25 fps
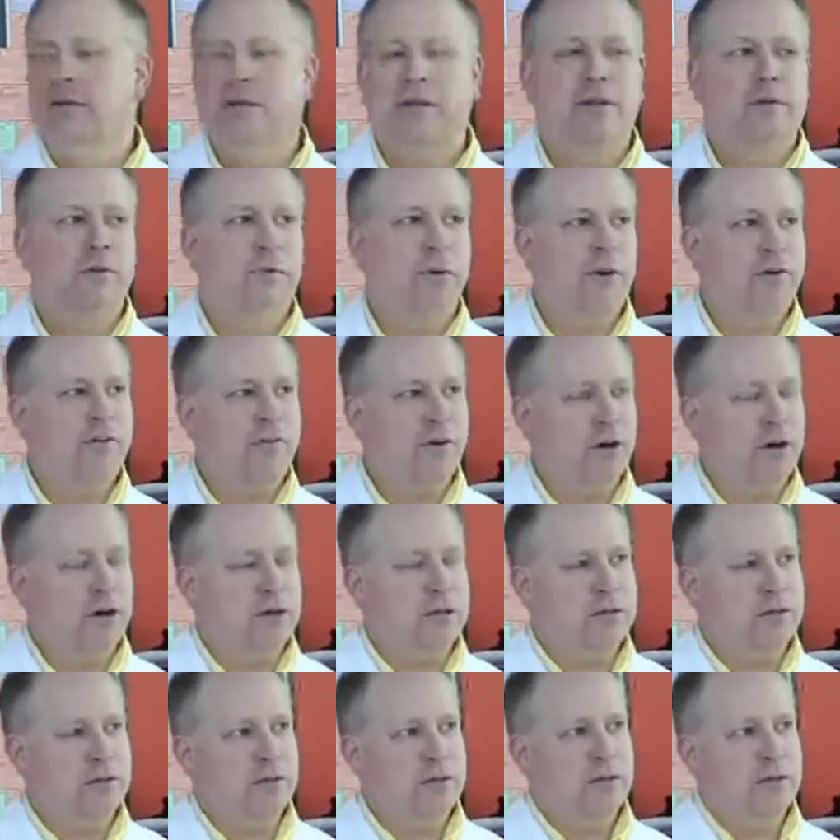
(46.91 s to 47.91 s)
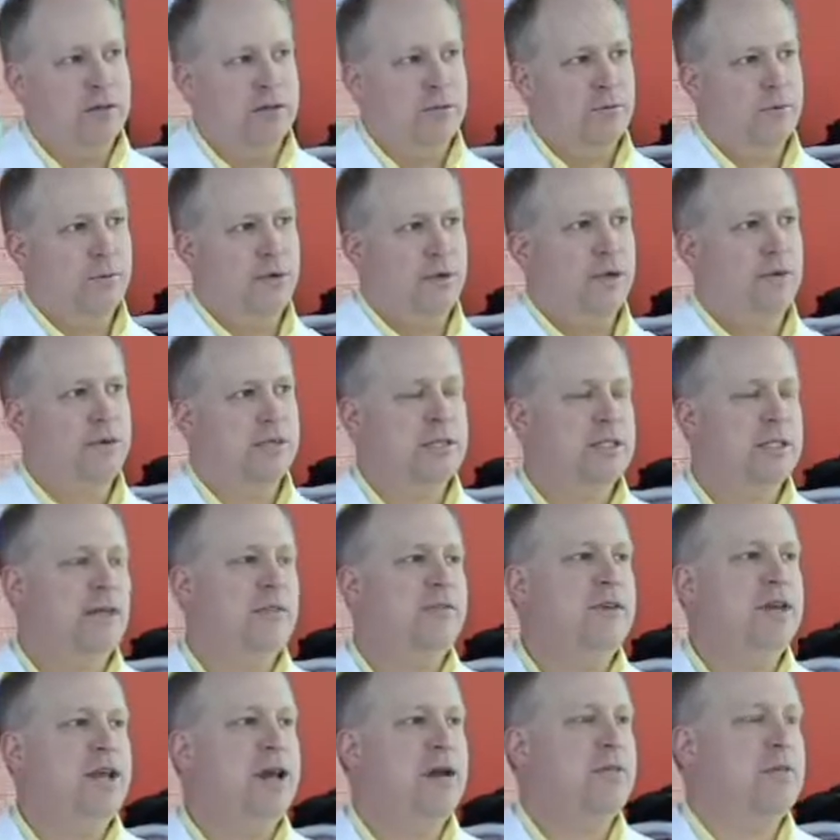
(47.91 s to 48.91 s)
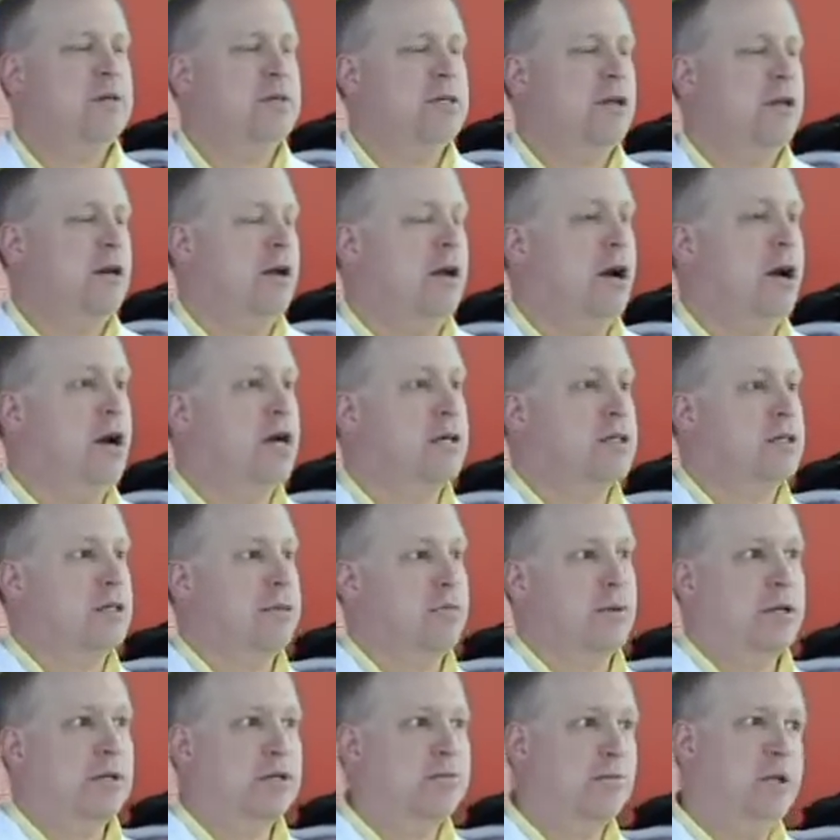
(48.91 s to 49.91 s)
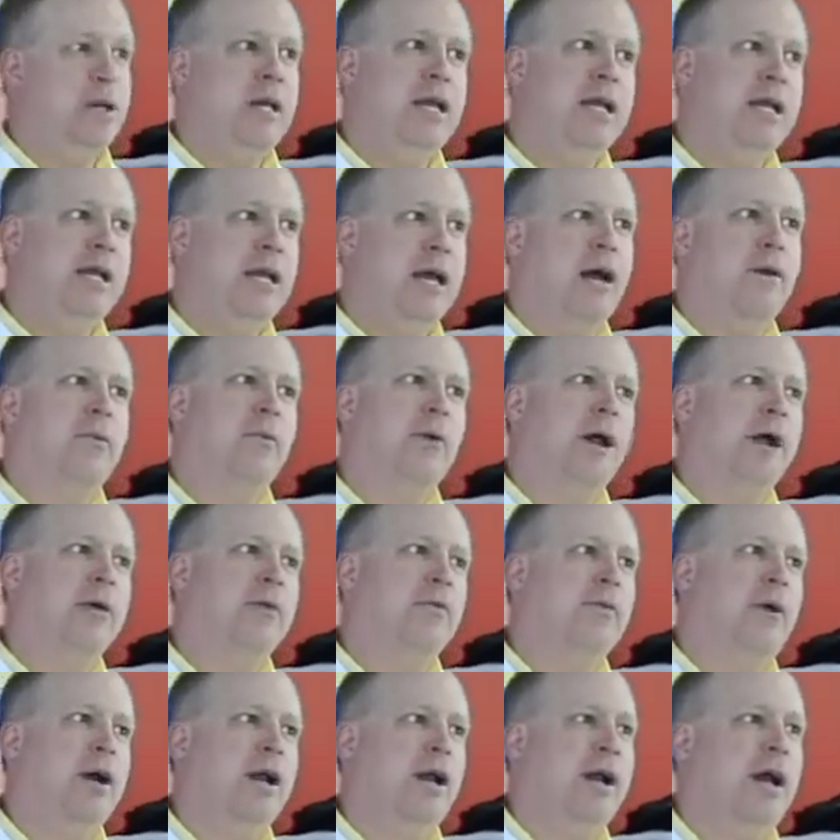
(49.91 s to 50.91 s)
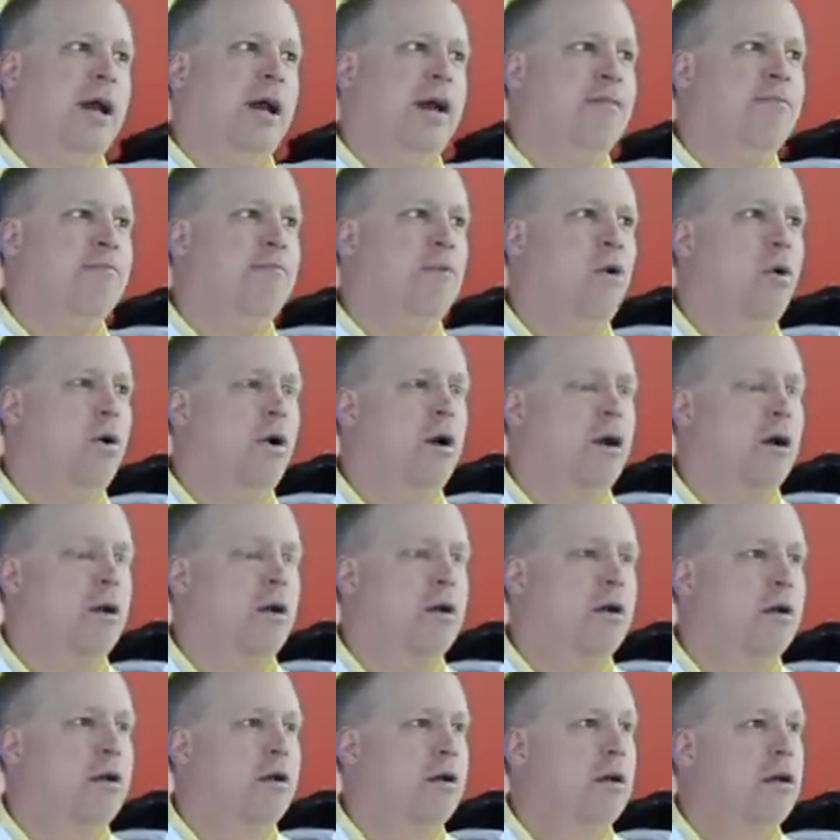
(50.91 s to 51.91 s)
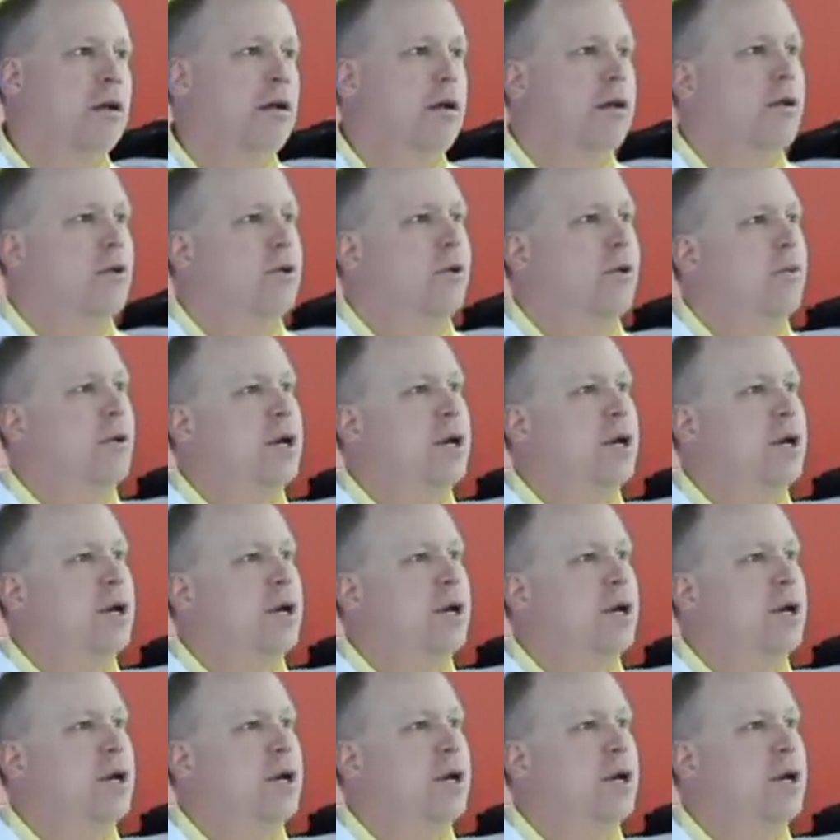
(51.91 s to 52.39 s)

the reverse, where there was seventy-eight percent oxygen, because we need that, why, why not have more? The